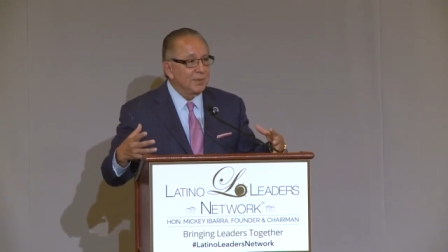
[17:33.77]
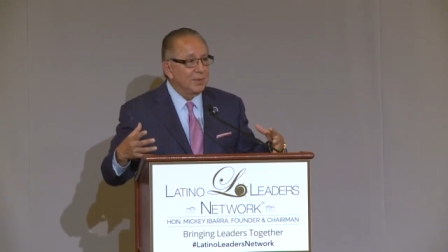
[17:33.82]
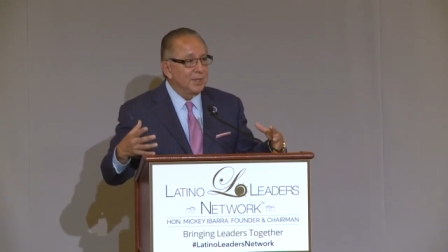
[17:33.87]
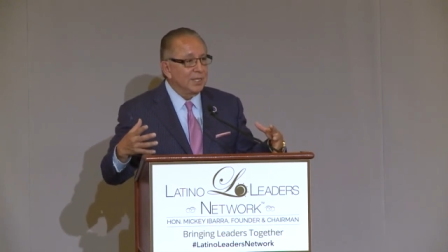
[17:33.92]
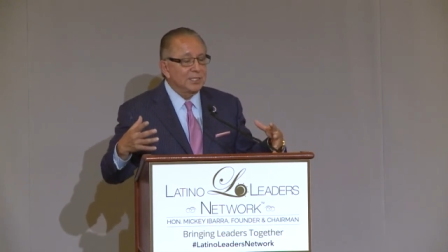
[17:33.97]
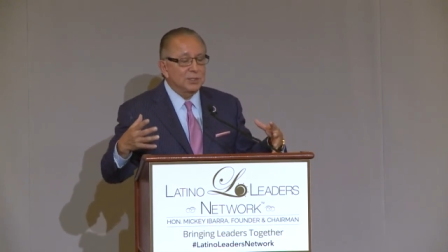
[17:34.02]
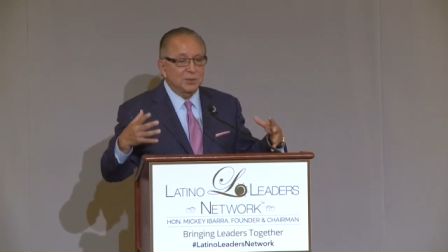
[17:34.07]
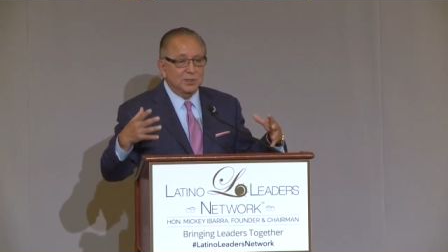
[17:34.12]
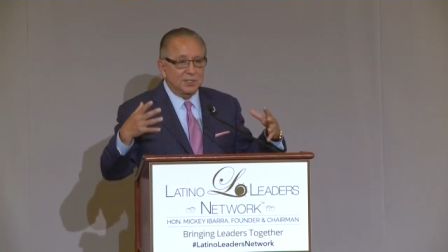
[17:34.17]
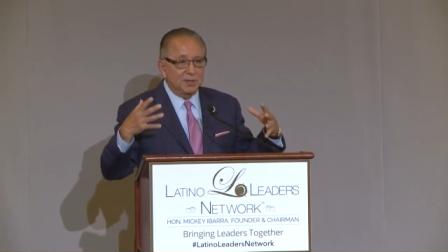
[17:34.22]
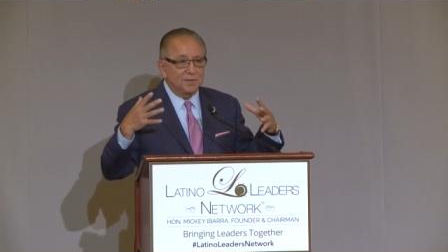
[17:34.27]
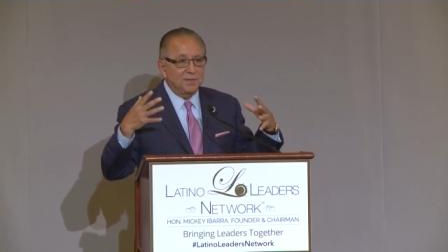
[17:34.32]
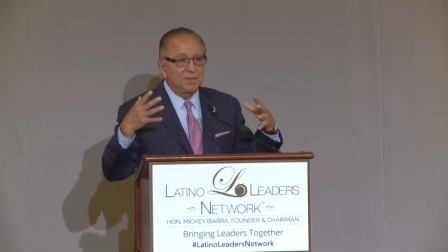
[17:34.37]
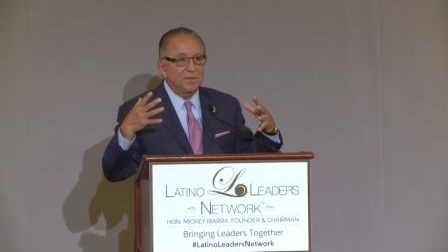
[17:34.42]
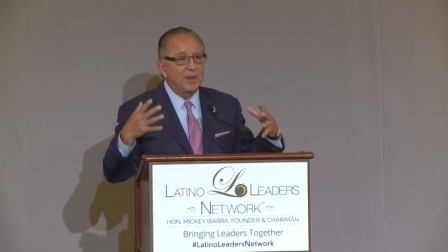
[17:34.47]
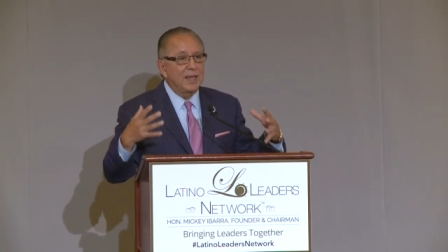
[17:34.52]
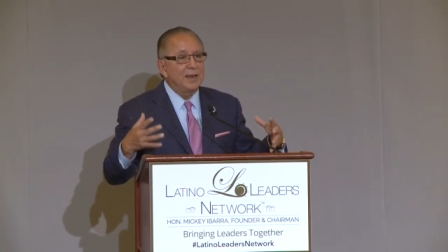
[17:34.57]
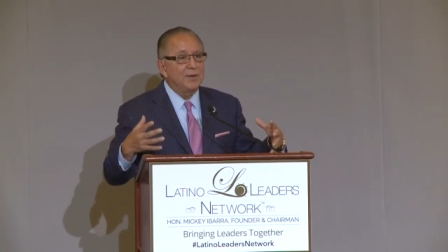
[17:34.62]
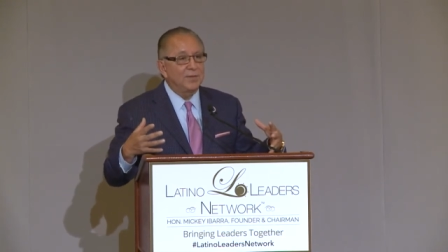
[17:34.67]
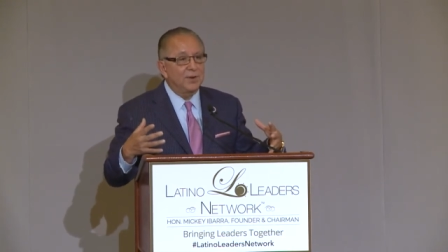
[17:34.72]
This was a
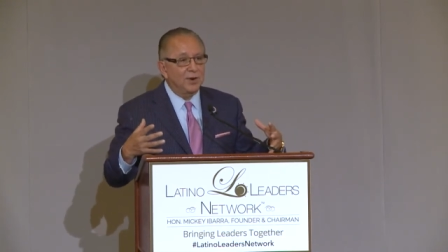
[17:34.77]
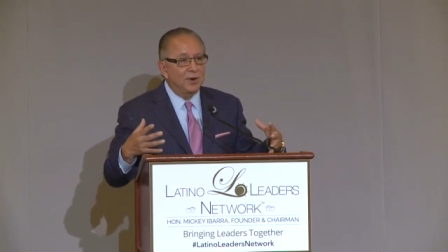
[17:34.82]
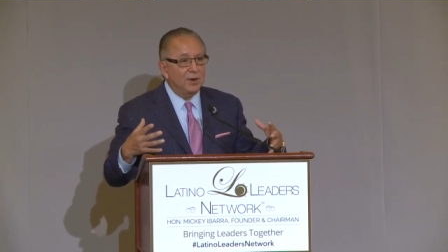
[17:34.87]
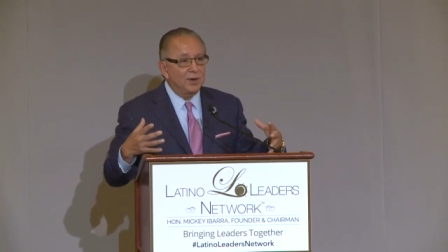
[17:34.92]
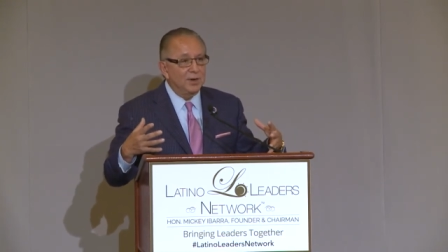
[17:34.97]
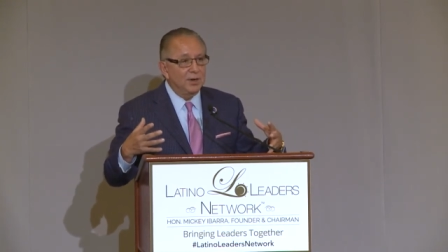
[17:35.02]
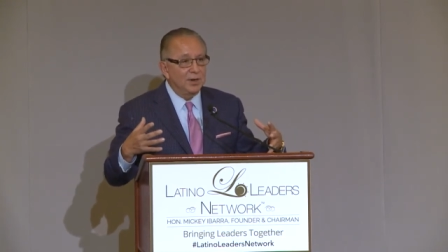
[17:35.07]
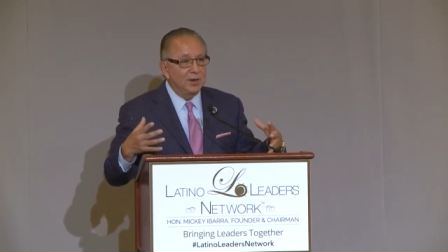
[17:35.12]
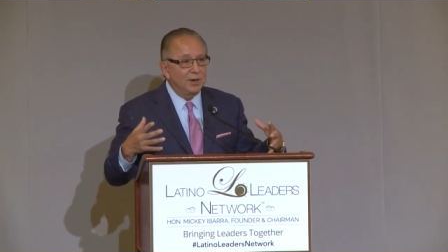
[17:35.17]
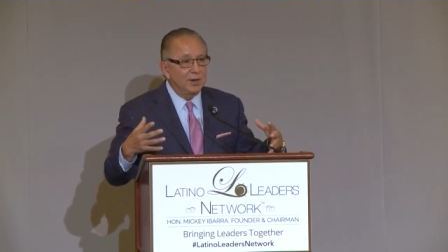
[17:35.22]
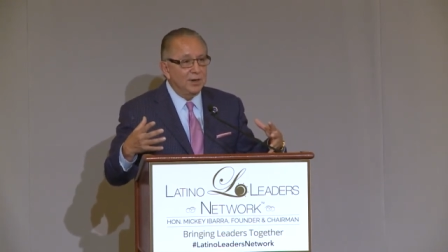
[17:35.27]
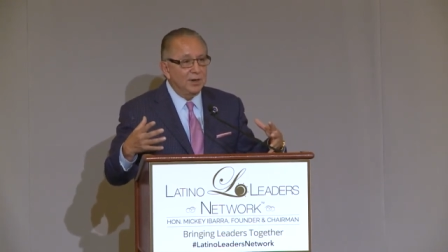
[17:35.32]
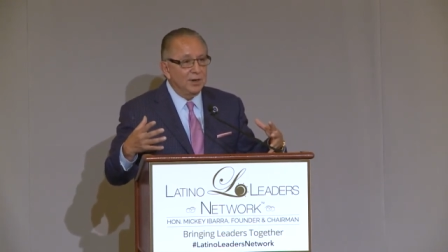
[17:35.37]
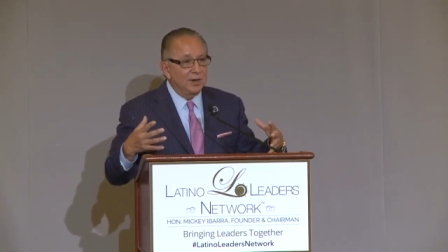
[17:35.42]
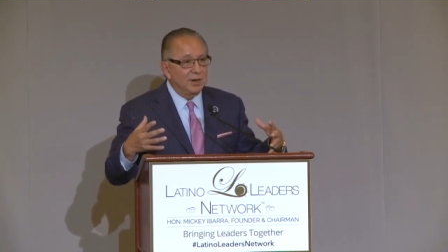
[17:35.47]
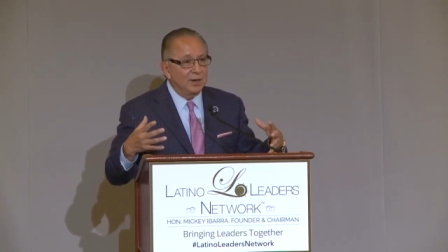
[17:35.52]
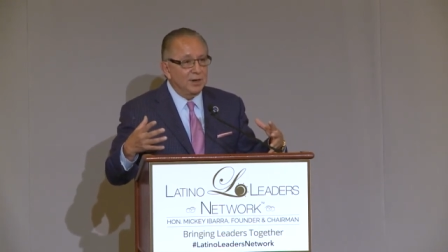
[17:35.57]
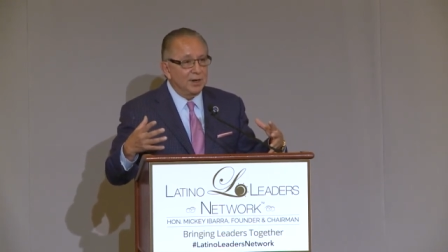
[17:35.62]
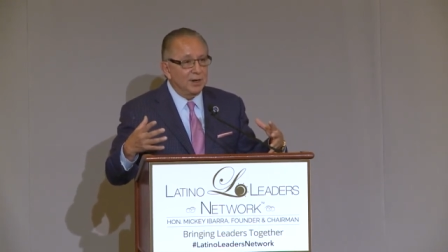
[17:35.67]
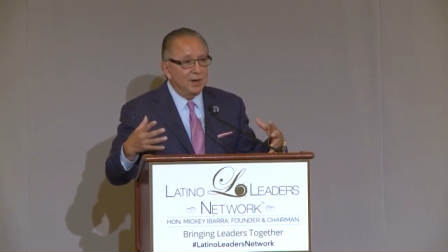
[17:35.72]
favor
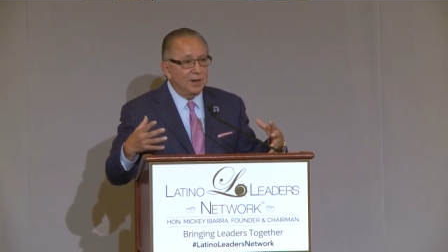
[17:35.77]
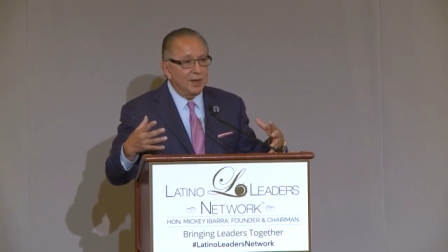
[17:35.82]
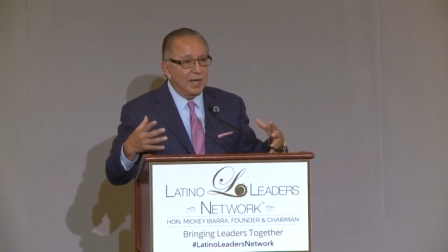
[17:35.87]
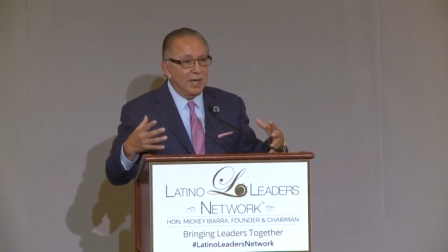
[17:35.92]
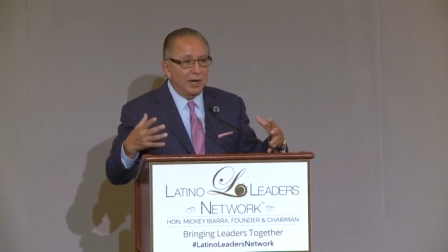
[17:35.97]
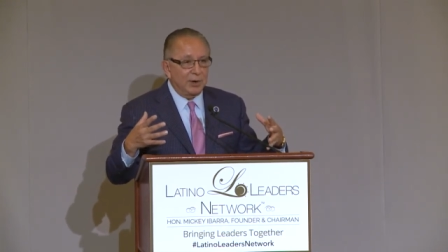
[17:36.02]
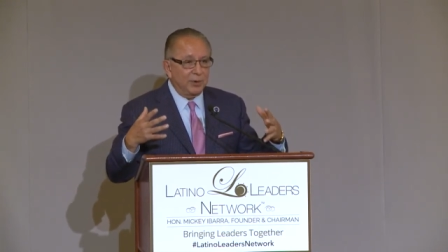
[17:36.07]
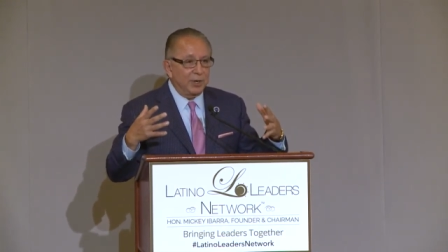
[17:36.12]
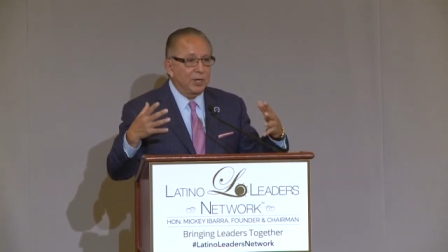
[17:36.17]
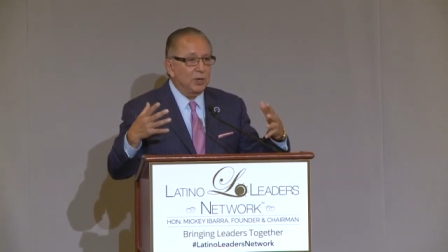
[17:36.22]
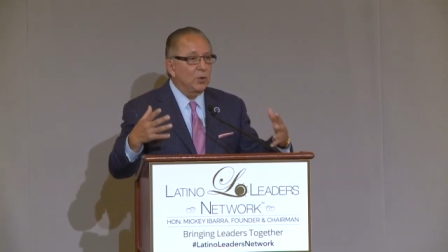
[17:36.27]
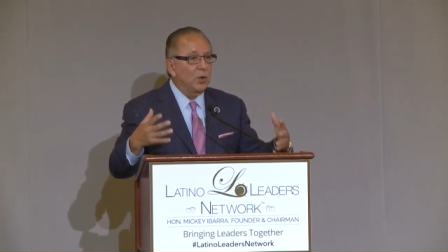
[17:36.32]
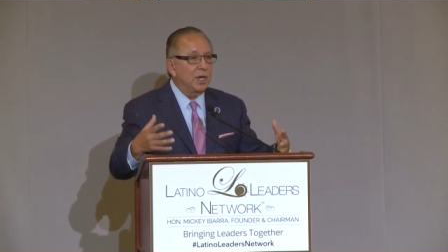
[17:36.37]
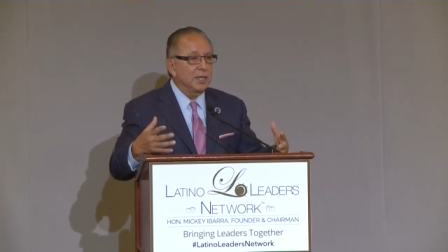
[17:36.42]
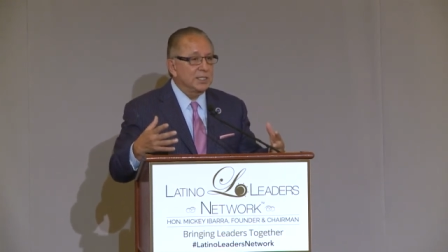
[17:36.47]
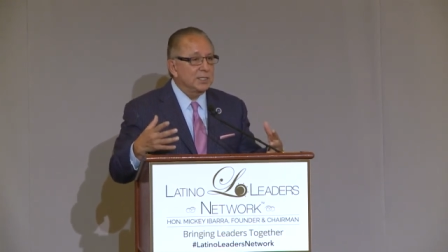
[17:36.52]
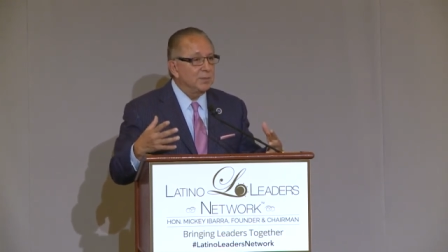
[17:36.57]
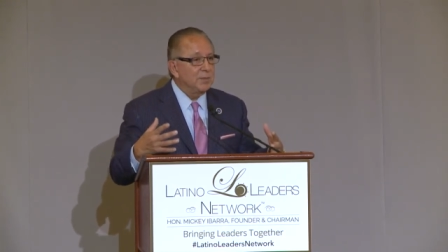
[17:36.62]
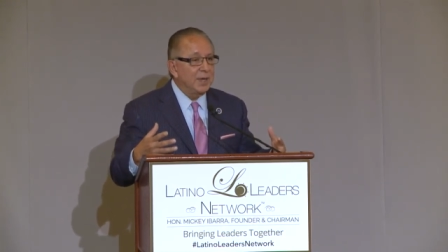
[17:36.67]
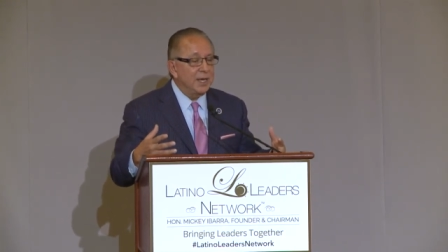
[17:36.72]
and a
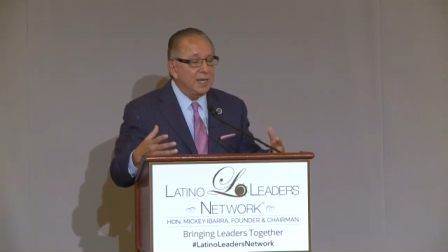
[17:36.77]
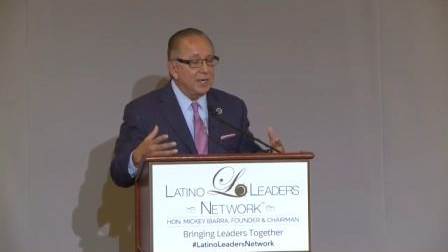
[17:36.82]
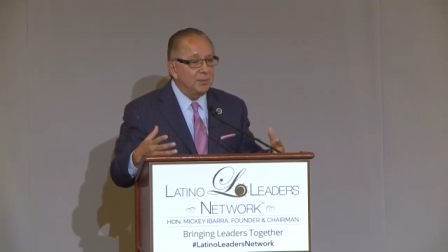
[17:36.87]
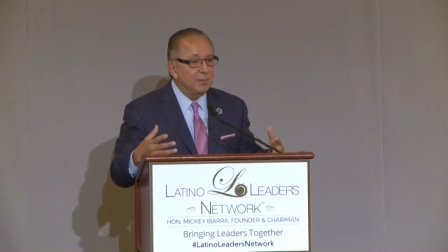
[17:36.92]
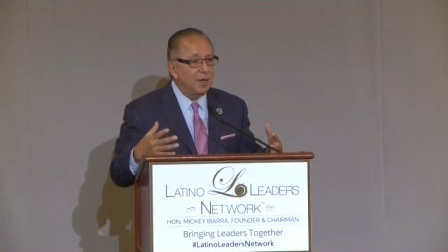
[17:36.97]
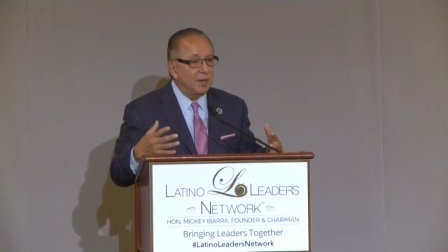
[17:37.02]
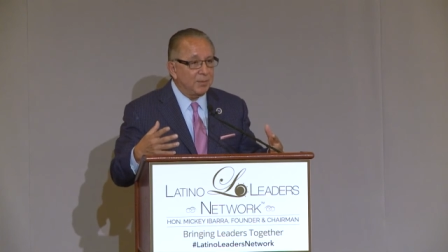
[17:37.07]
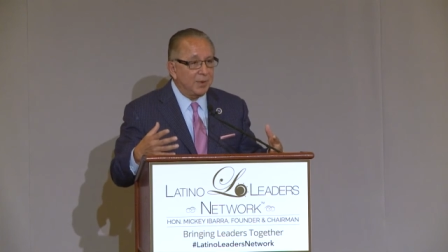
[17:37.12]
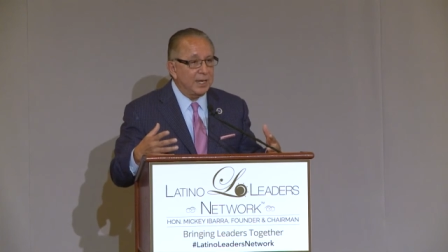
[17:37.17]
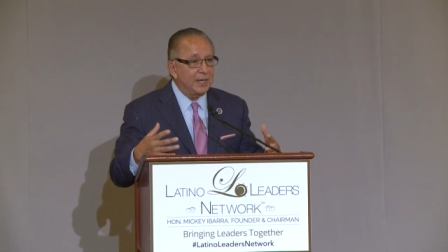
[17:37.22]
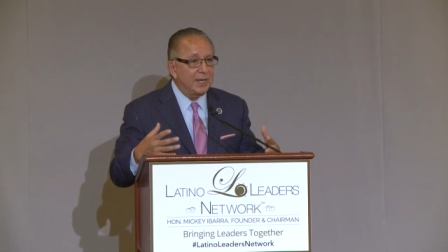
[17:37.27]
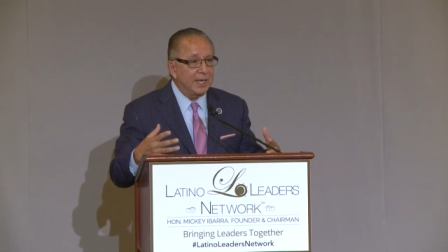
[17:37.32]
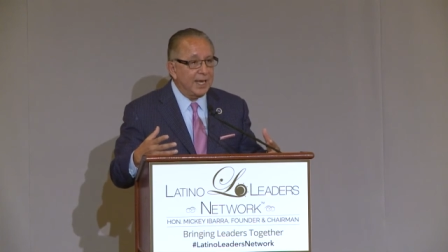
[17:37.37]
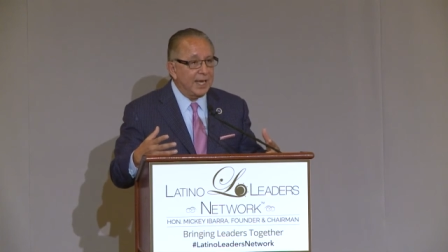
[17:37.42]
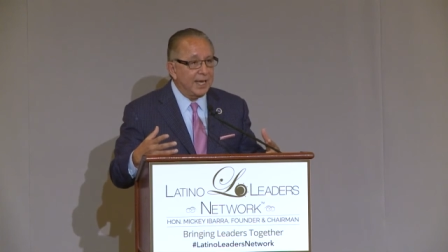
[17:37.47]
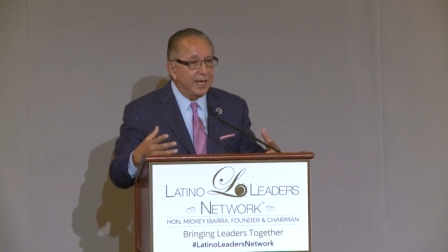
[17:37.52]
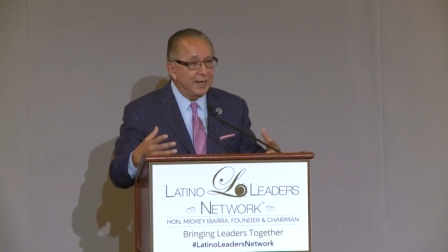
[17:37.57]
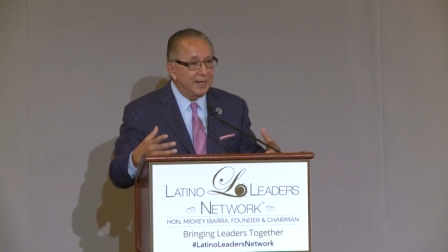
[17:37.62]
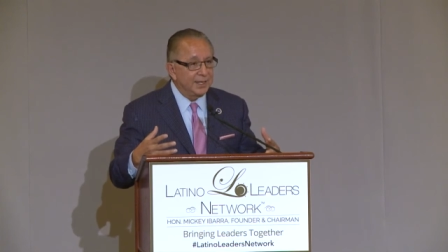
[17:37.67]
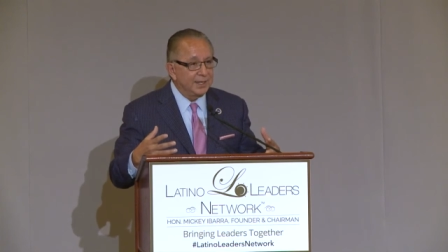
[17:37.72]
request made by my
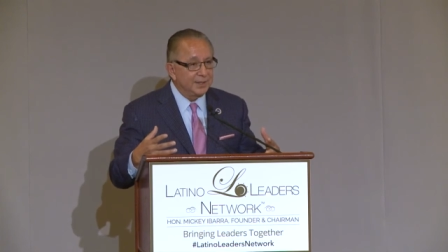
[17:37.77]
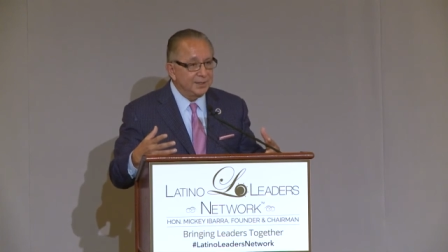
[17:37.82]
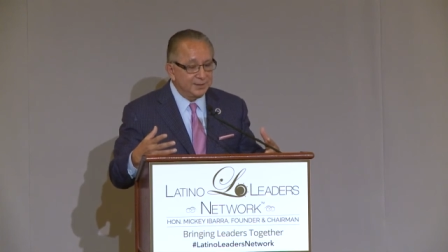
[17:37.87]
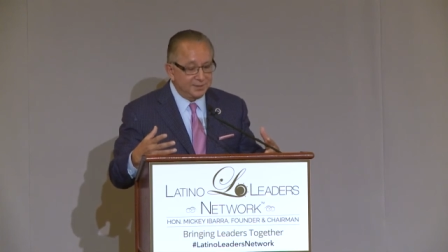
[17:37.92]
dad.